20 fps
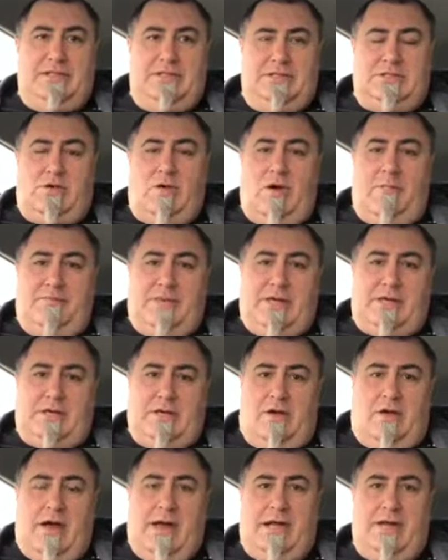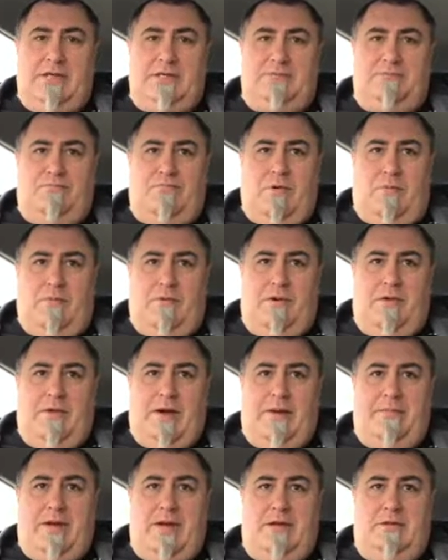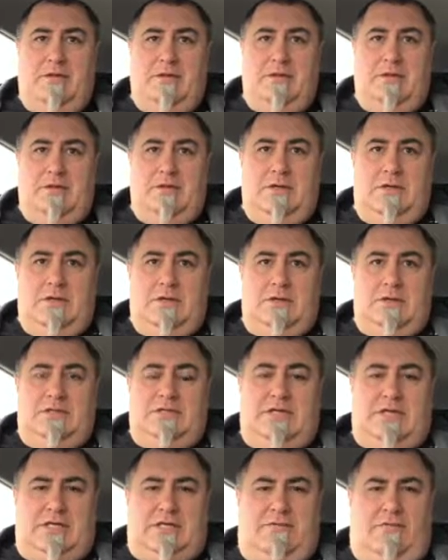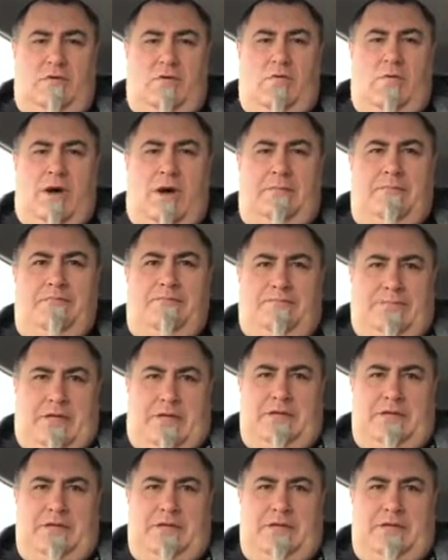And he's quite a big guy. He's probably around about 6'1".